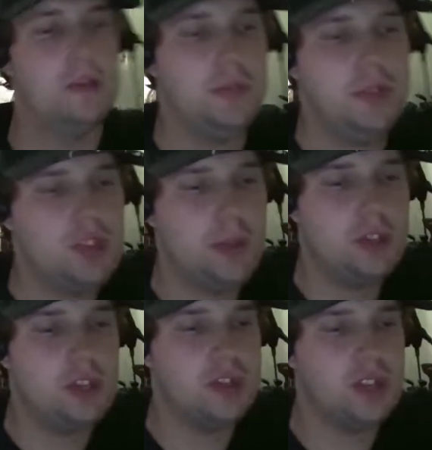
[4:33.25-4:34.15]
There's not
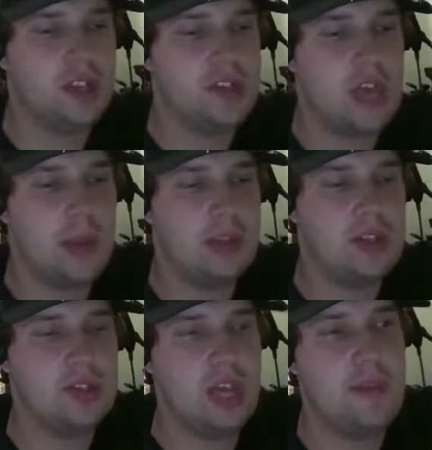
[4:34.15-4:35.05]
much else I can say about
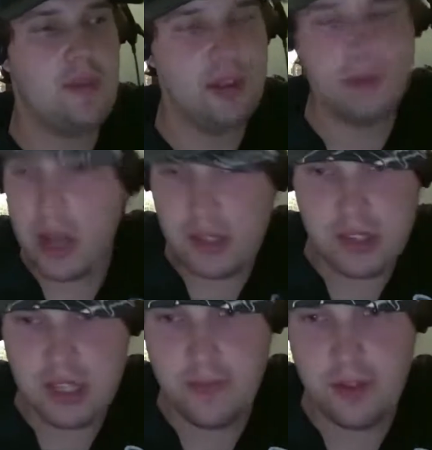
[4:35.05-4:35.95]
this game. Otherwise, the
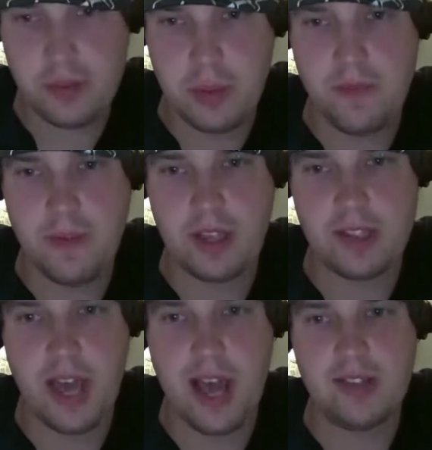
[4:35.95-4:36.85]
defense played
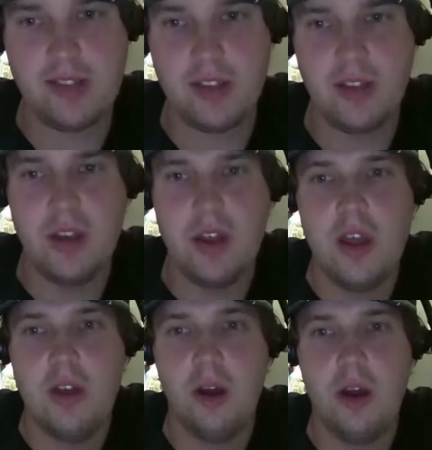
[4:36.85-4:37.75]
fantastic.
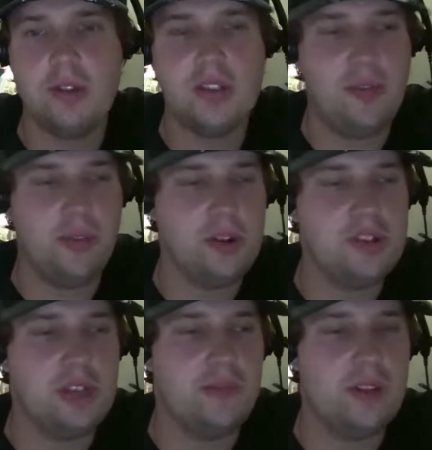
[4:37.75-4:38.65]
Our
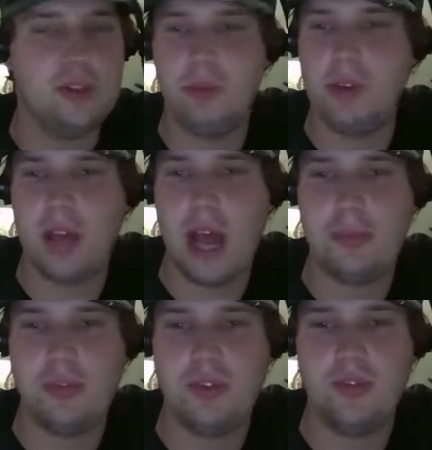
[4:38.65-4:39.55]
defense played
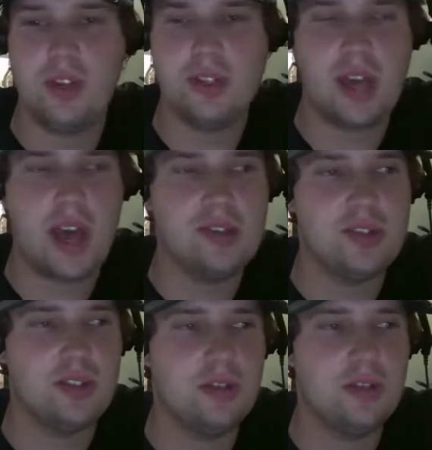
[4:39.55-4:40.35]
absolutely fantastic.